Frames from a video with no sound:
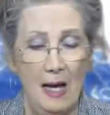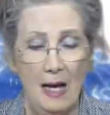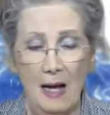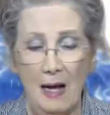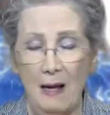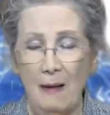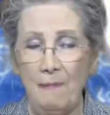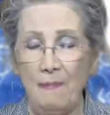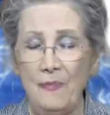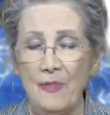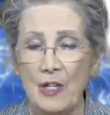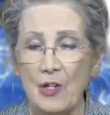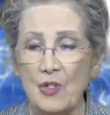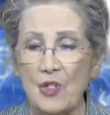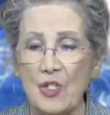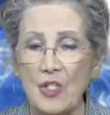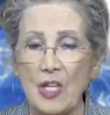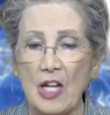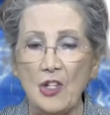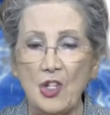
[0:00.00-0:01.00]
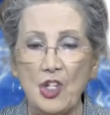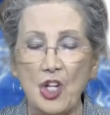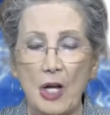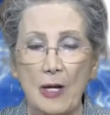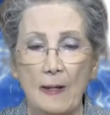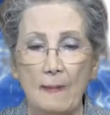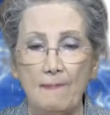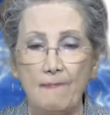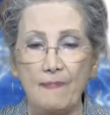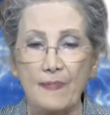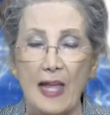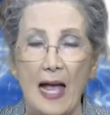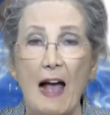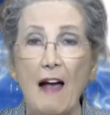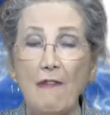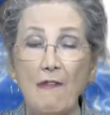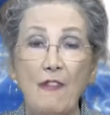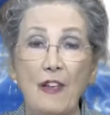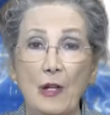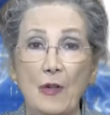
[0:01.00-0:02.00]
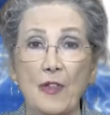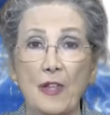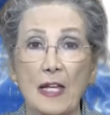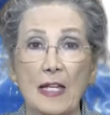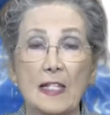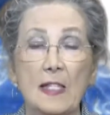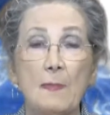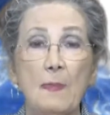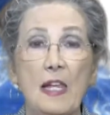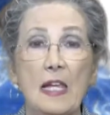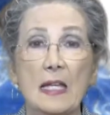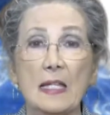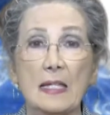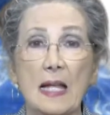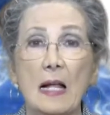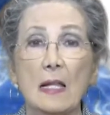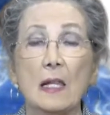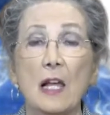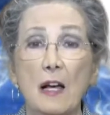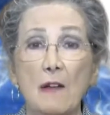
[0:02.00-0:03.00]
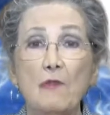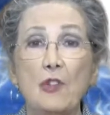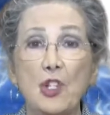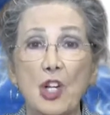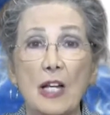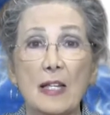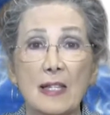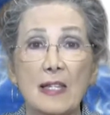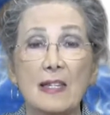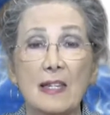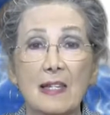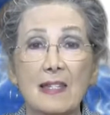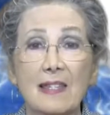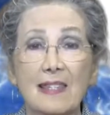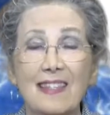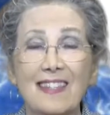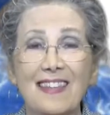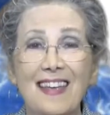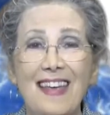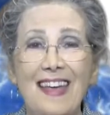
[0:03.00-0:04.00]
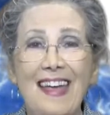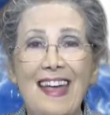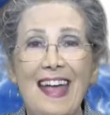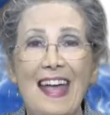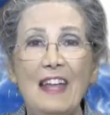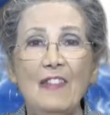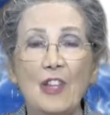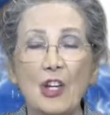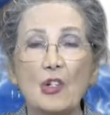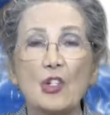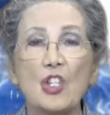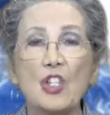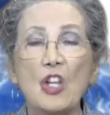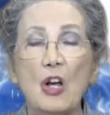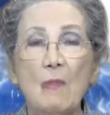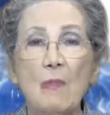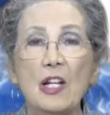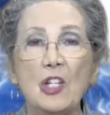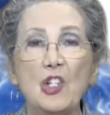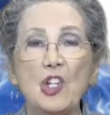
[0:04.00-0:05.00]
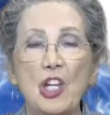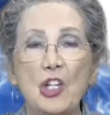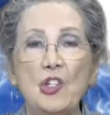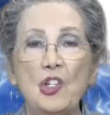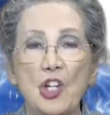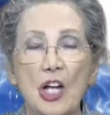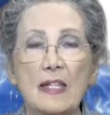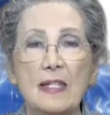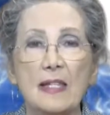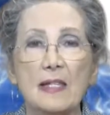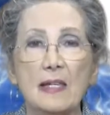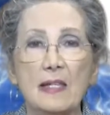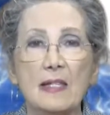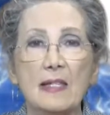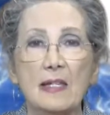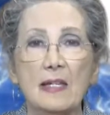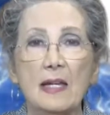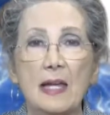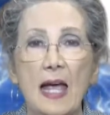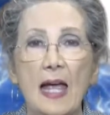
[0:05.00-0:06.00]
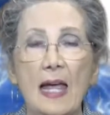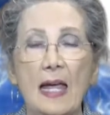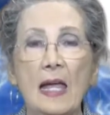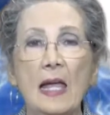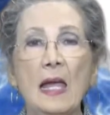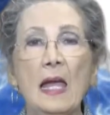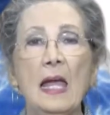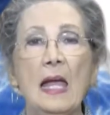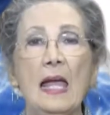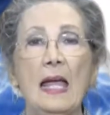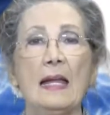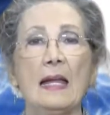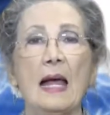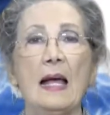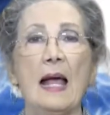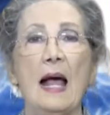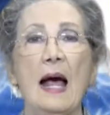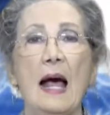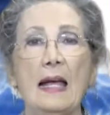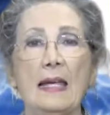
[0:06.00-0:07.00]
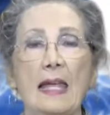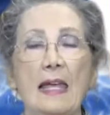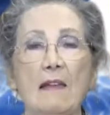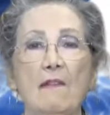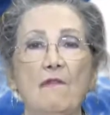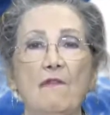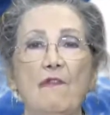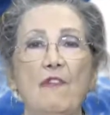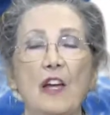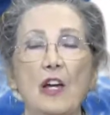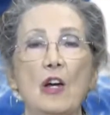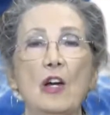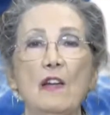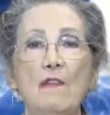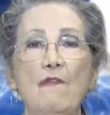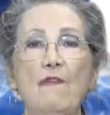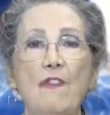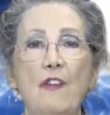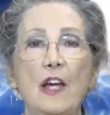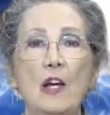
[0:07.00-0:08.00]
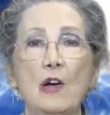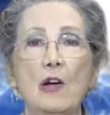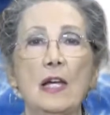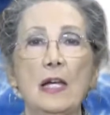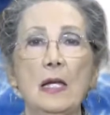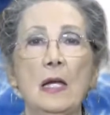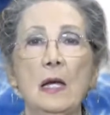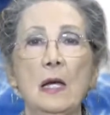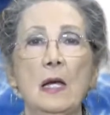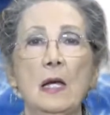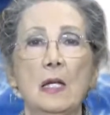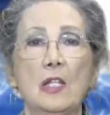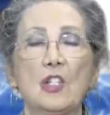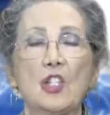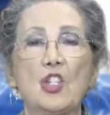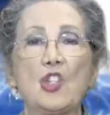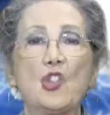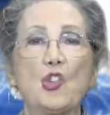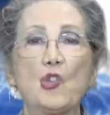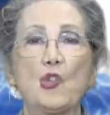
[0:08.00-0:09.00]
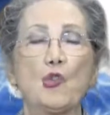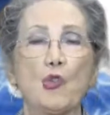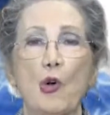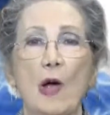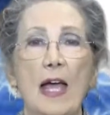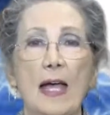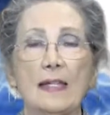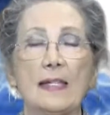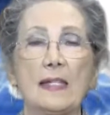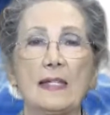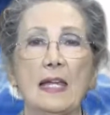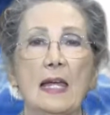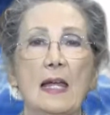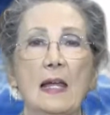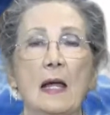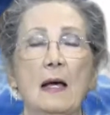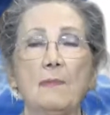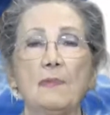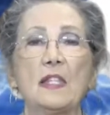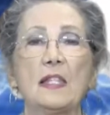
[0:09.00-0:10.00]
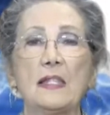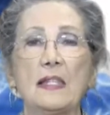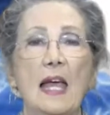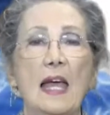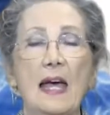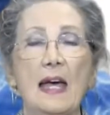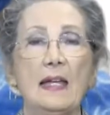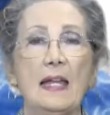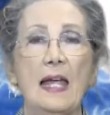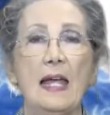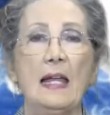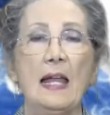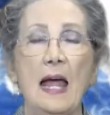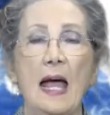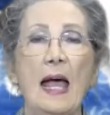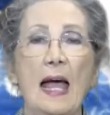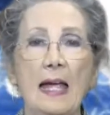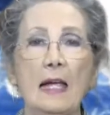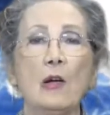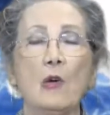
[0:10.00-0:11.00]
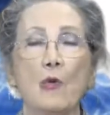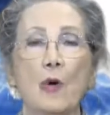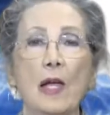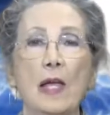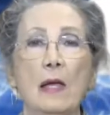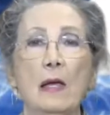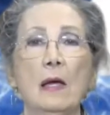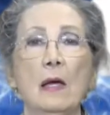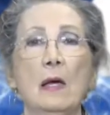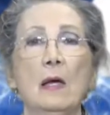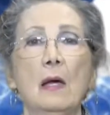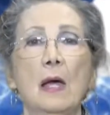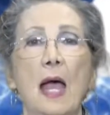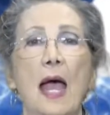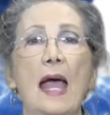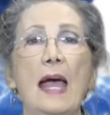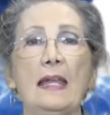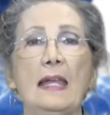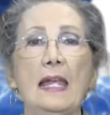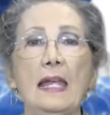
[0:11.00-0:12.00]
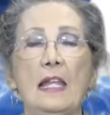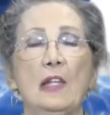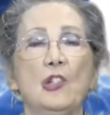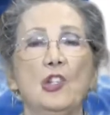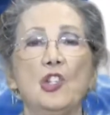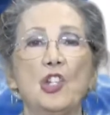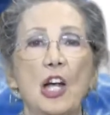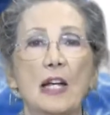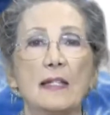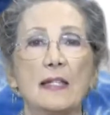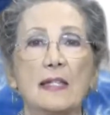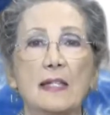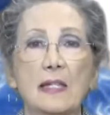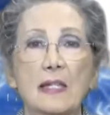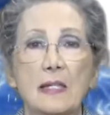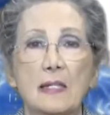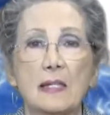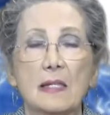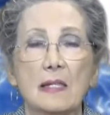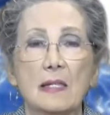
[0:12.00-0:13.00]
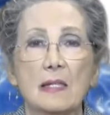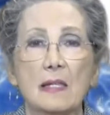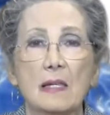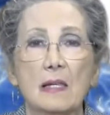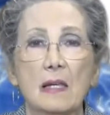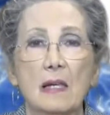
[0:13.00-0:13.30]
I feel this because I love justice. And there's so much injustice today. And I get very, very stressed and upset and angry at injustice.